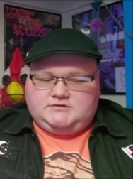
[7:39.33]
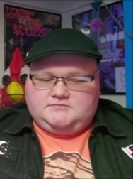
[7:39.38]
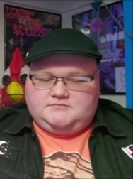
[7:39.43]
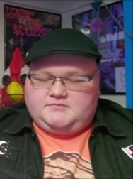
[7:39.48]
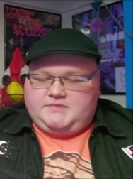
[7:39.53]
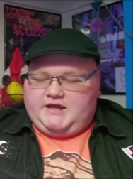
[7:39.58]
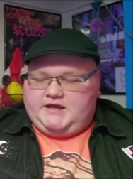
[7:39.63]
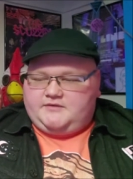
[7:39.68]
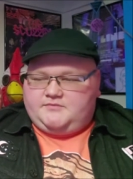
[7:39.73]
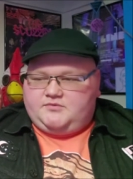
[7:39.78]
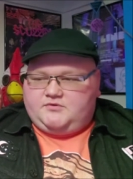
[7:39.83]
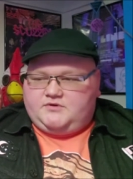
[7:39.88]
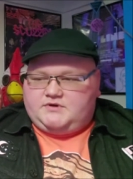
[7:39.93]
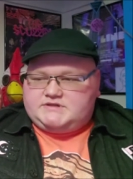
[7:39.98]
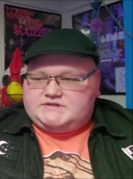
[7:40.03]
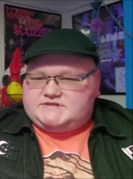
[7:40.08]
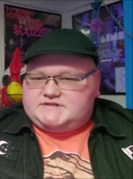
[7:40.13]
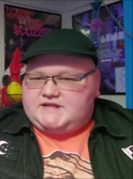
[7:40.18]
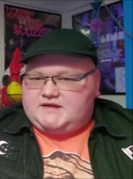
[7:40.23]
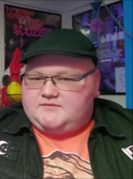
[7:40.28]
bad boy,
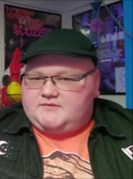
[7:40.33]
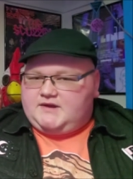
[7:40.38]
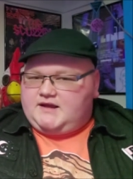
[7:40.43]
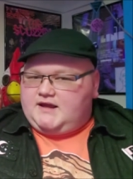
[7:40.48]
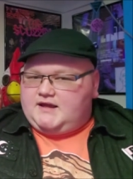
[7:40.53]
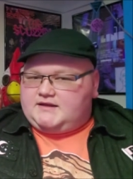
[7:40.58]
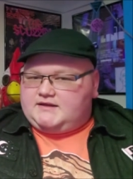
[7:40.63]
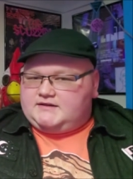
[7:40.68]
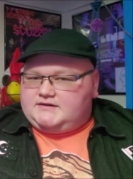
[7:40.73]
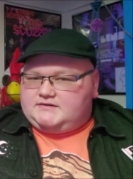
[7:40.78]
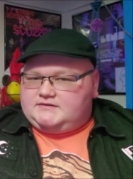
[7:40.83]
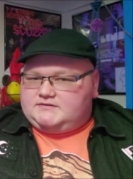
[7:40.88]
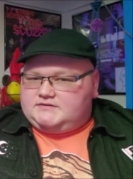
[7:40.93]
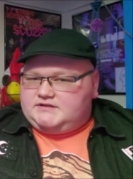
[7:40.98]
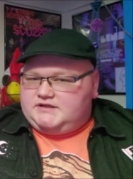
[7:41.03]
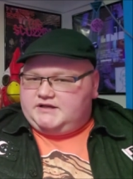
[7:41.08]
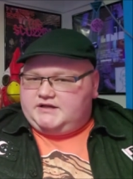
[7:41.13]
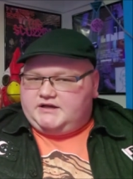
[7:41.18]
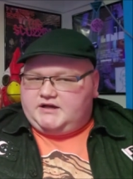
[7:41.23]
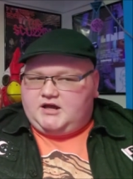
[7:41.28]
so that way I can
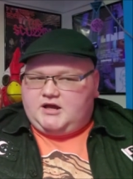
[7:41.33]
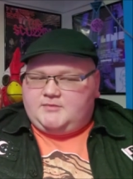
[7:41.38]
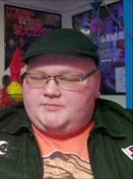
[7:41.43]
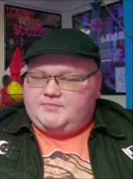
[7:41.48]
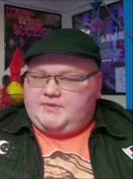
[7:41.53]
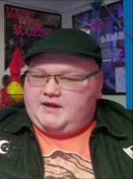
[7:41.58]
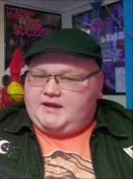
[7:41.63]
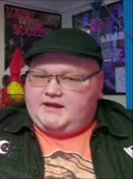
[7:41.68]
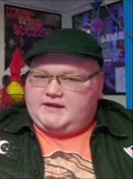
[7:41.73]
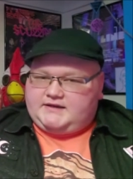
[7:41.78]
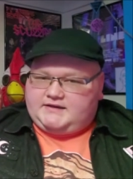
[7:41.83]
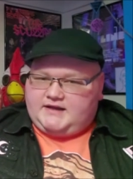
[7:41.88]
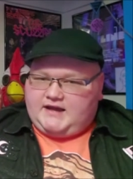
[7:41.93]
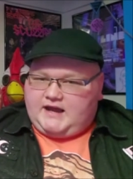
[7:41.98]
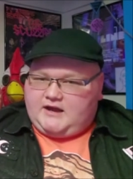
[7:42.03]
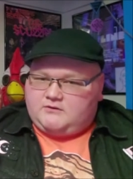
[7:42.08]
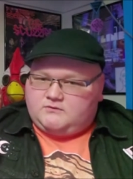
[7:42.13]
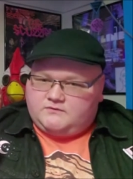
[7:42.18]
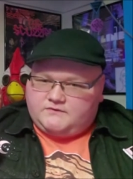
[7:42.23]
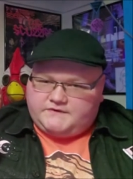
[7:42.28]
get it up and
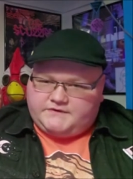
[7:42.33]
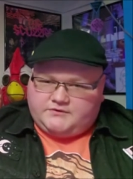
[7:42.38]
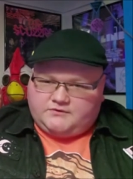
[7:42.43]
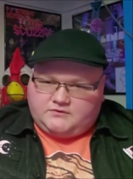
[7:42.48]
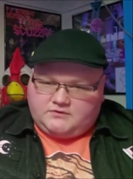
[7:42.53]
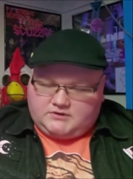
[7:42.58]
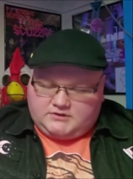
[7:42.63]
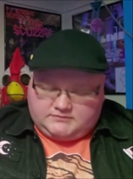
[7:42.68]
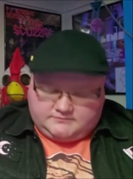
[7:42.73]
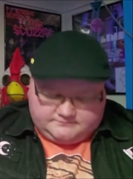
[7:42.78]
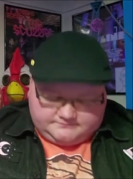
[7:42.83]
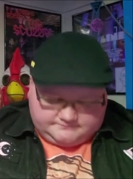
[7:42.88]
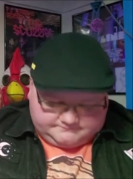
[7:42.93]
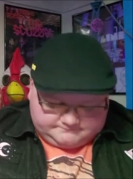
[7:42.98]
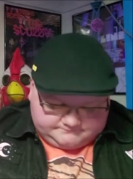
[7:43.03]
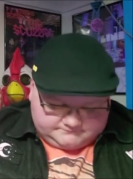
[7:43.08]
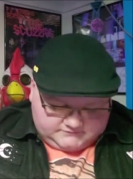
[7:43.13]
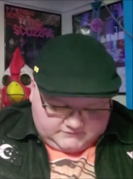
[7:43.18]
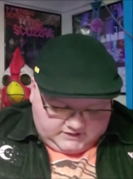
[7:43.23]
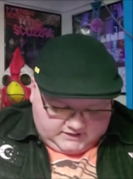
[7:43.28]
out the door.
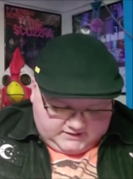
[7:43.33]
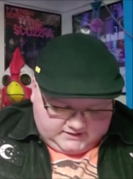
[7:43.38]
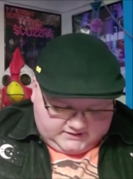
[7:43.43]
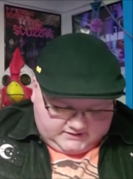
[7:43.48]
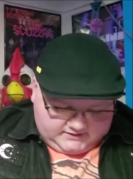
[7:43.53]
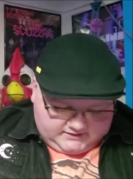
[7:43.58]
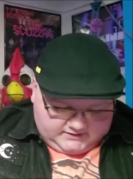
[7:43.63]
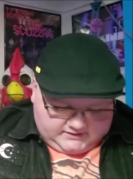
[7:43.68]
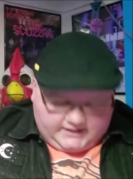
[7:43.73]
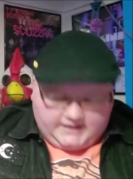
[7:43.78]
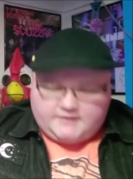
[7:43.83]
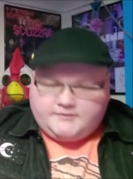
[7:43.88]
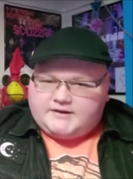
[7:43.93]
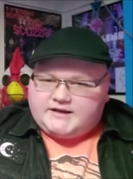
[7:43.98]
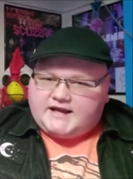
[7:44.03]
Anyway,